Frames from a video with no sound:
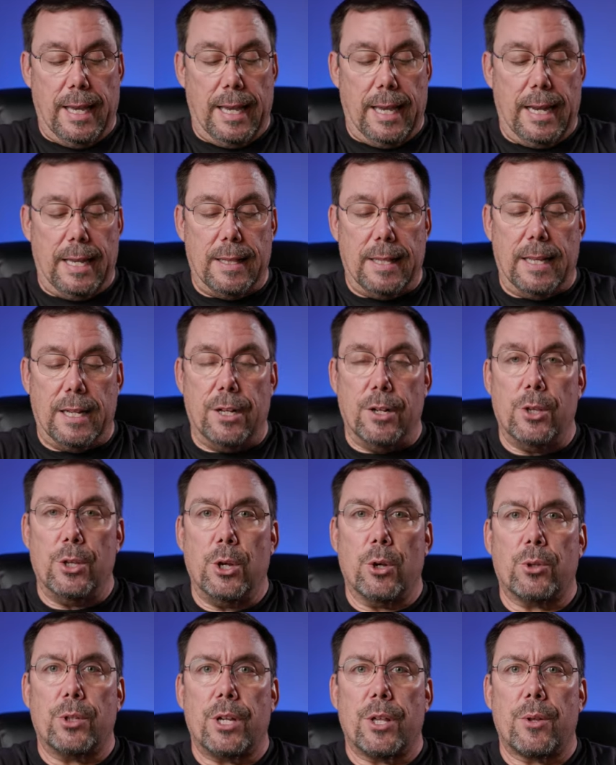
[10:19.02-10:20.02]
And then
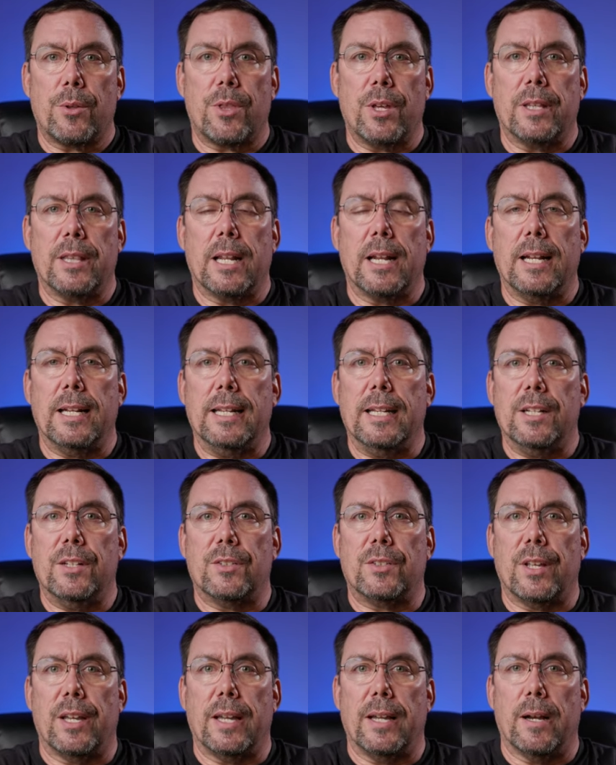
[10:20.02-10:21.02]
the only other thing that I need to
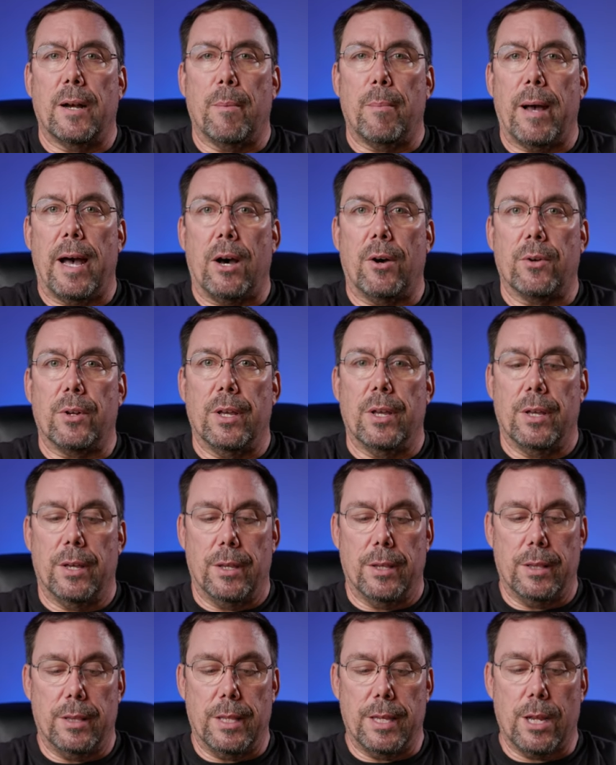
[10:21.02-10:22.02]
say about
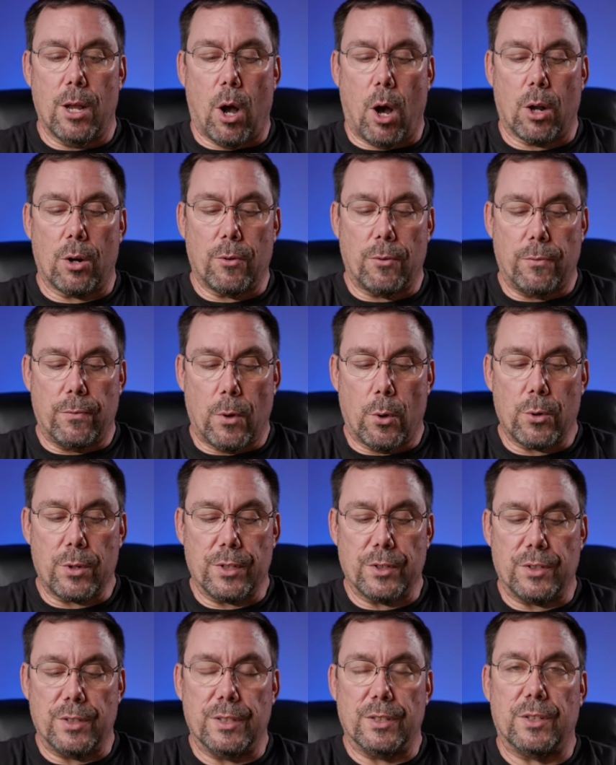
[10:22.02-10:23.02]
the
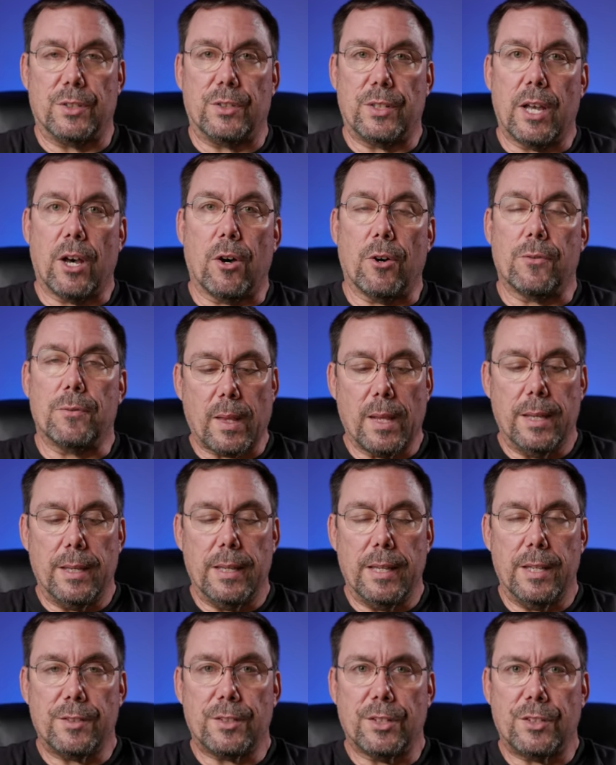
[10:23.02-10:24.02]
autofocus itself
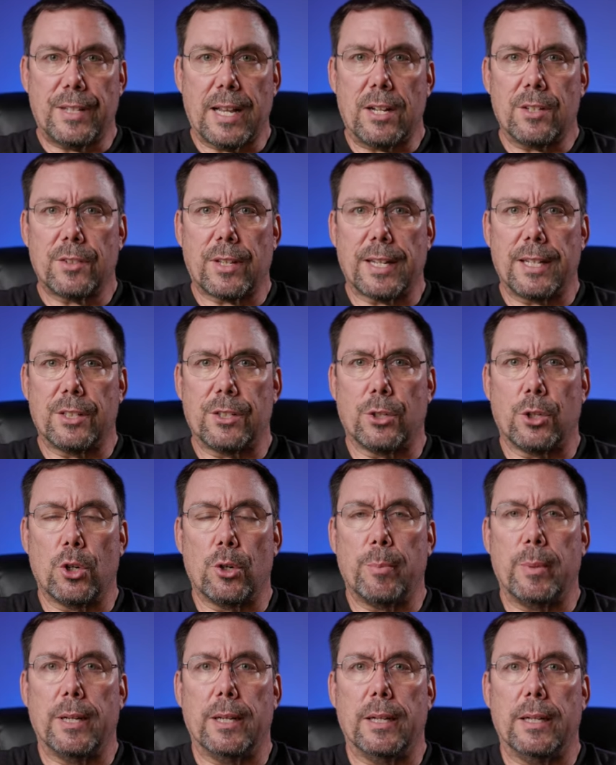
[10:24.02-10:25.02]
is it sounds like it's a
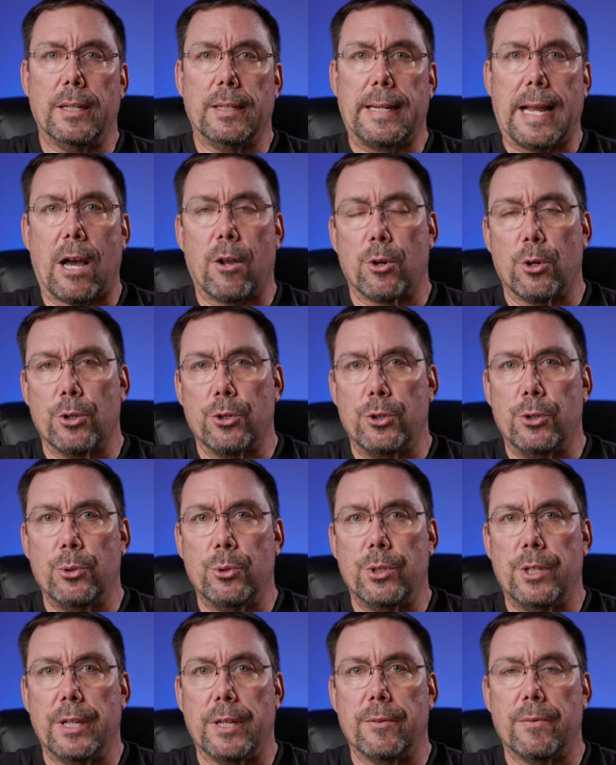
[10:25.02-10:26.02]
little bit
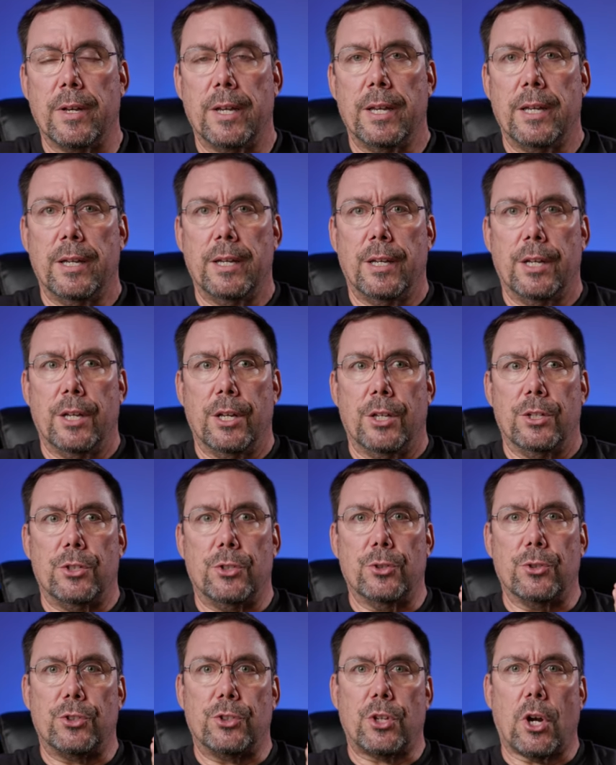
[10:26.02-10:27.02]
counterintuitive
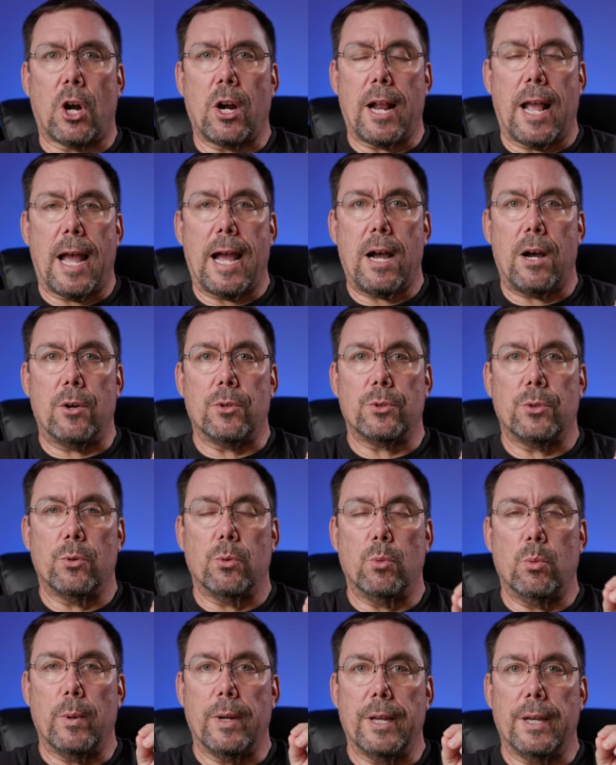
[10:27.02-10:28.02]
to start out
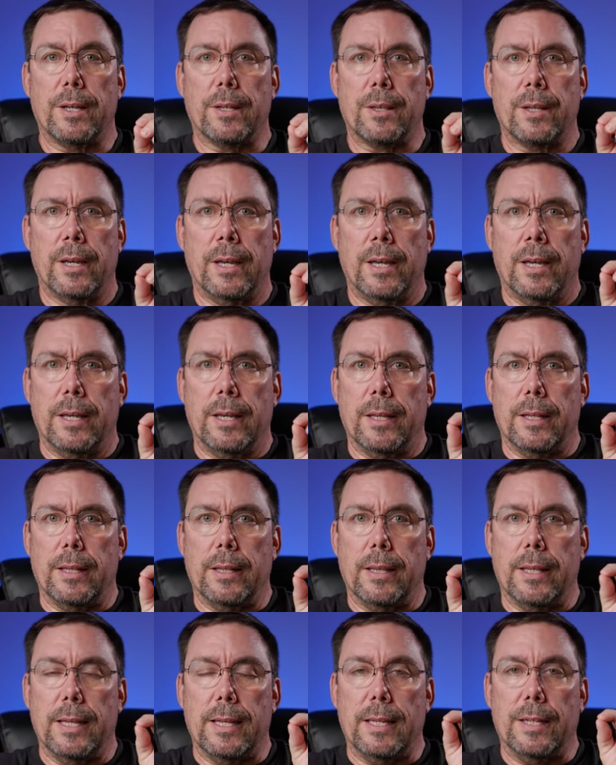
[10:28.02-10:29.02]
with
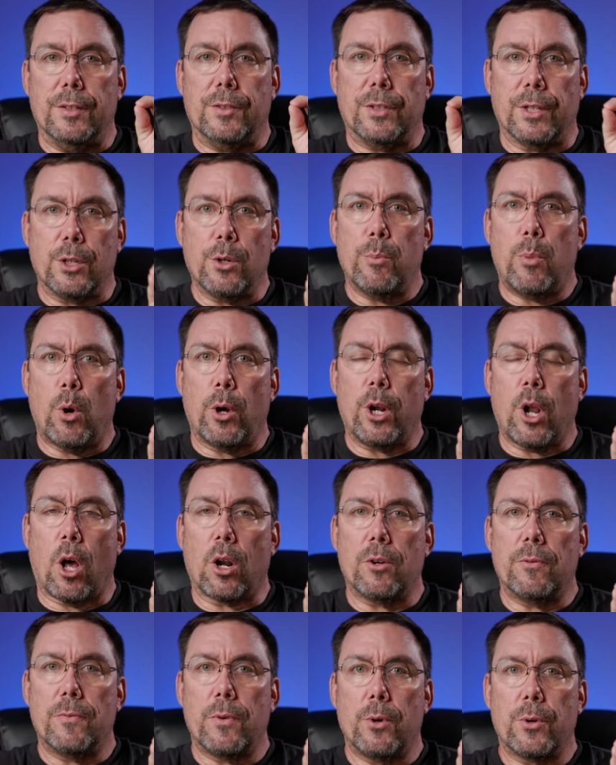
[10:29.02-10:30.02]
the single point
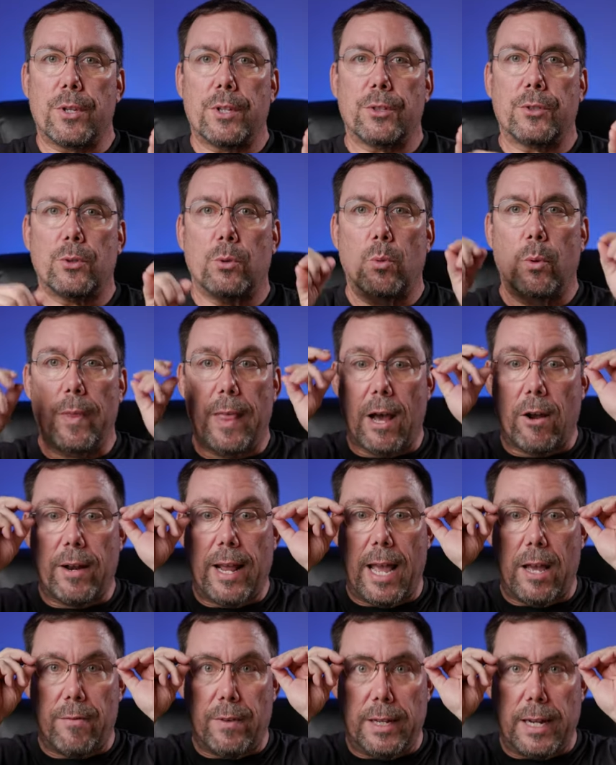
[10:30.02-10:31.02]
autofocus without
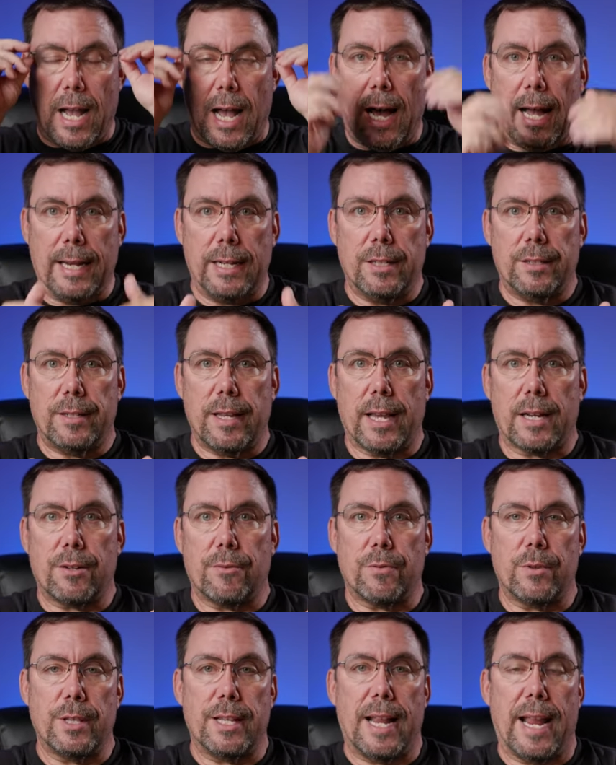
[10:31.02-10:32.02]
having eye detect
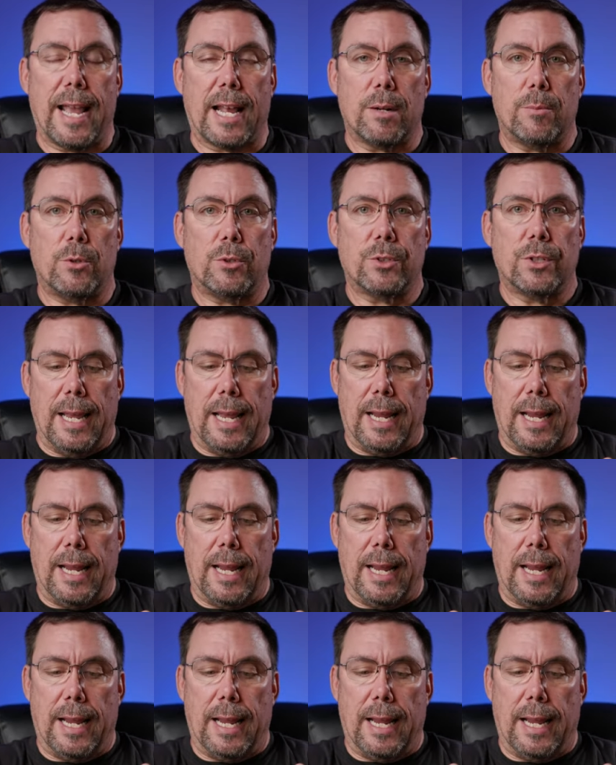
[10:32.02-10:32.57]
for the animals.